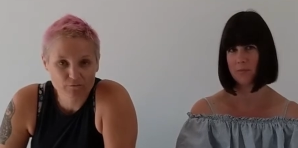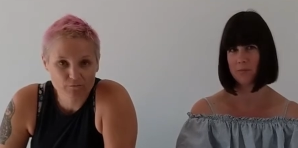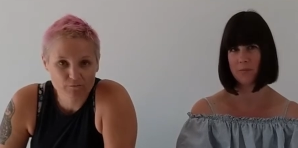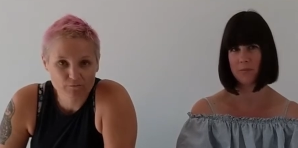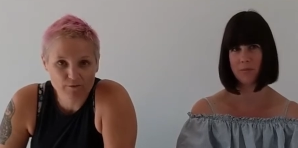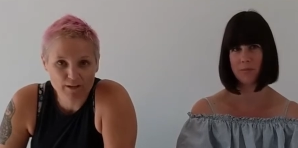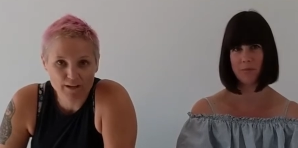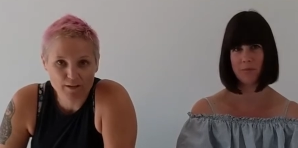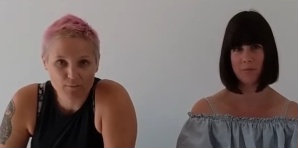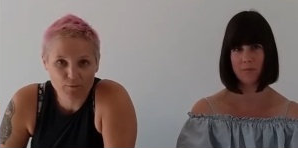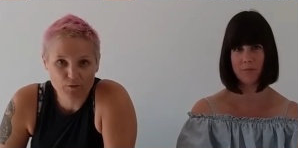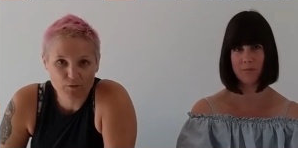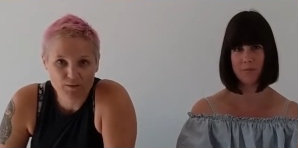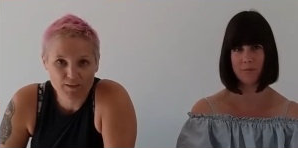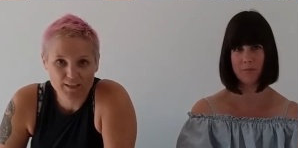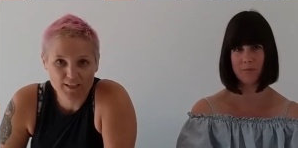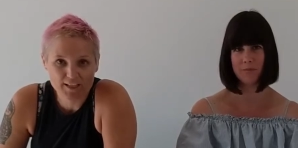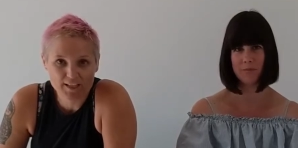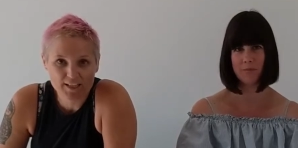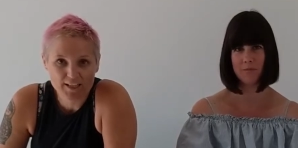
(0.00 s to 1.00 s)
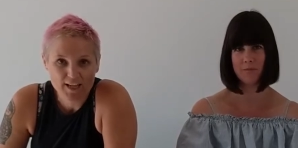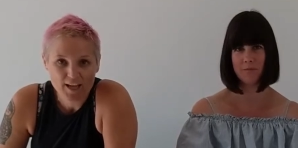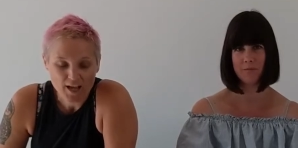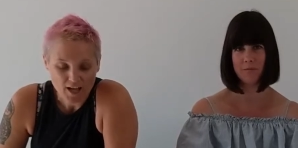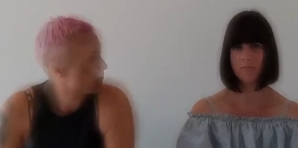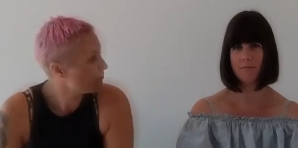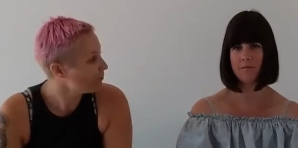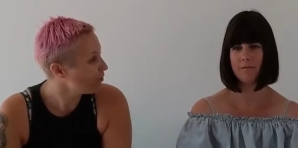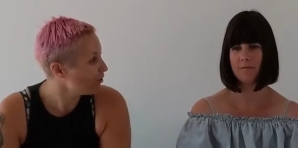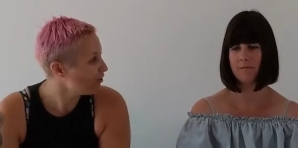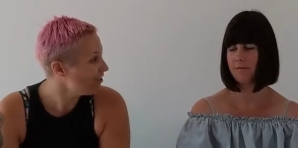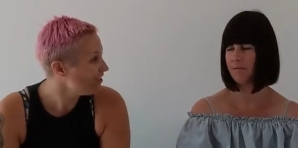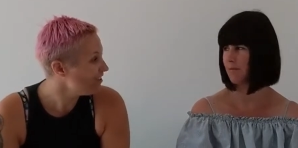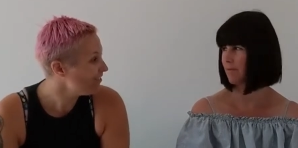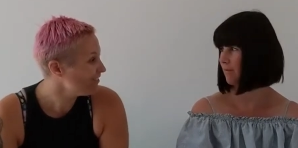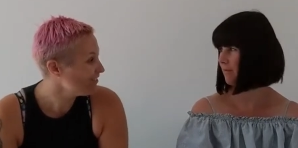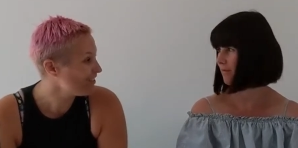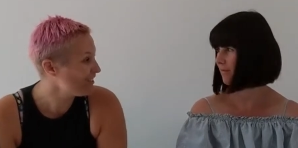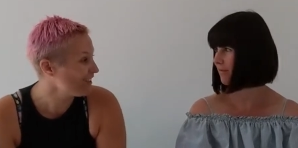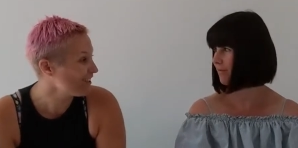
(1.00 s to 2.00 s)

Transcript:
Speaker 1: from Rare Beauty. Um, Corinne, if you'd